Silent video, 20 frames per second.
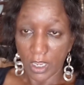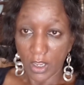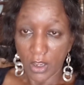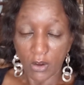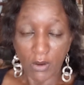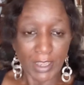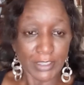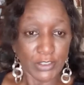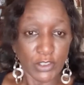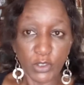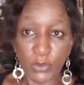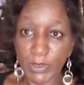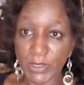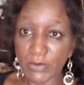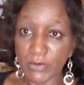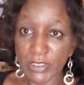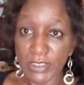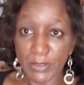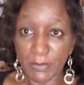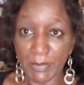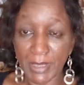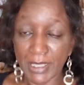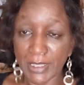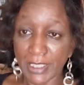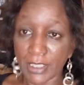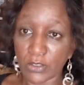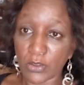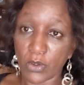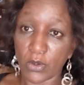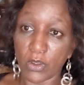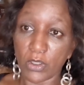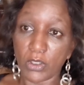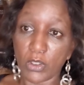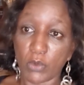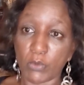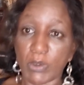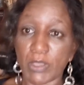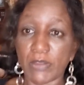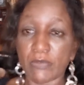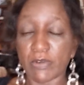I don't know whether it's the men that call or
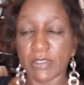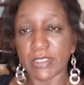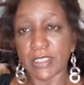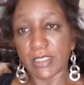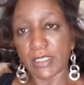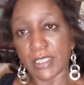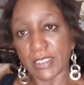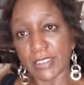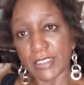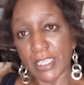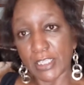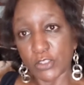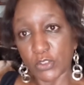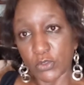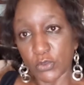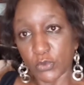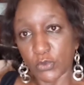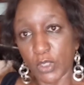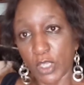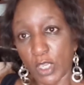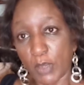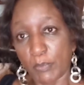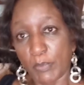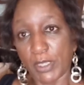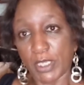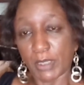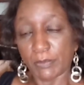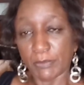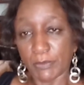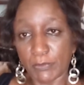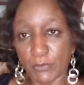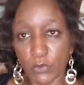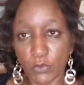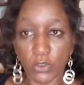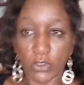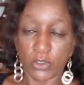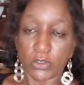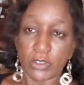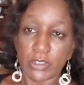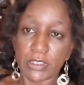whether it's that they tend to pick up the phone
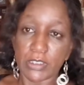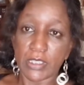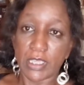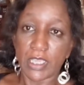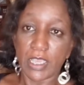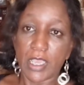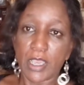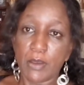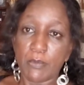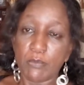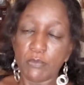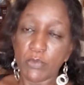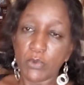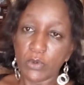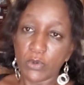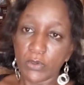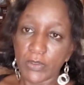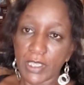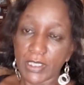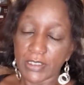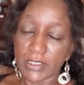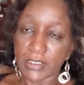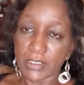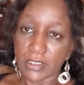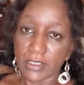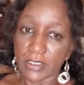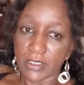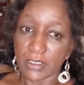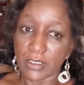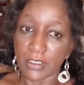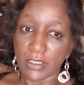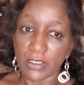calls more that to